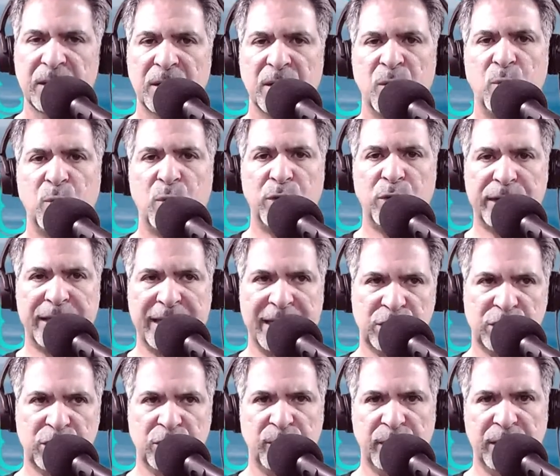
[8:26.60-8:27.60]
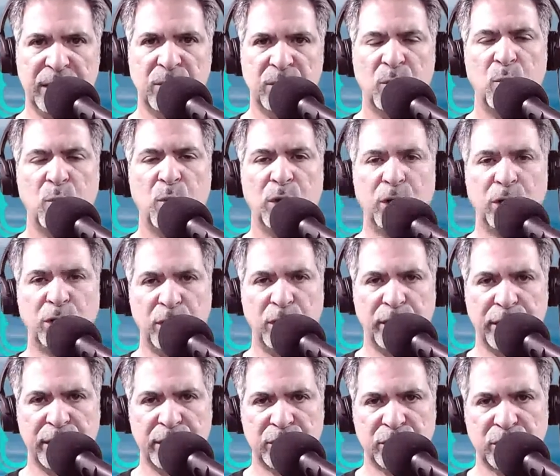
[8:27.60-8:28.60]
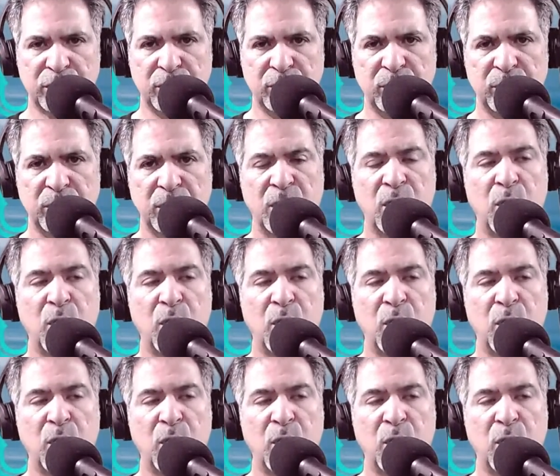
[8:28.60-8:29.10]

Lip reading: We'll get you in. We'll look at you.